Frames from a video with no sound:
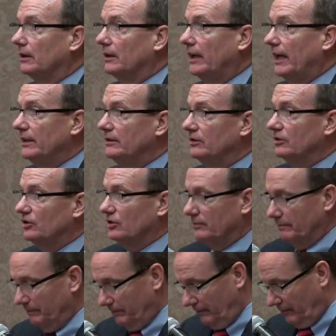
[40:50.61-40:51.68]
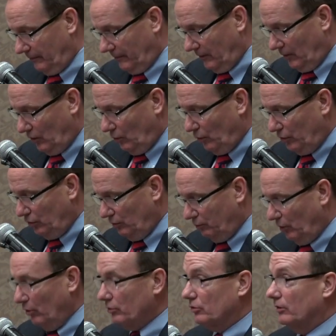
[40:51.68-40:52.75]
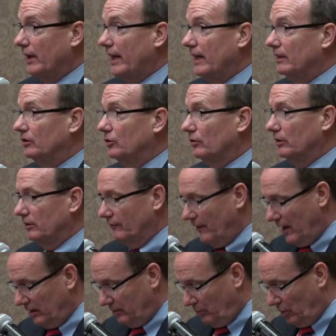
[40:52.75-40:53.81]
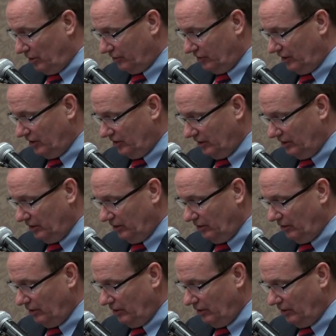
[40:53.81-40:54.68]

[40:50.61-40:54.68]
Cadence, when you broke your hand during the volleyball season,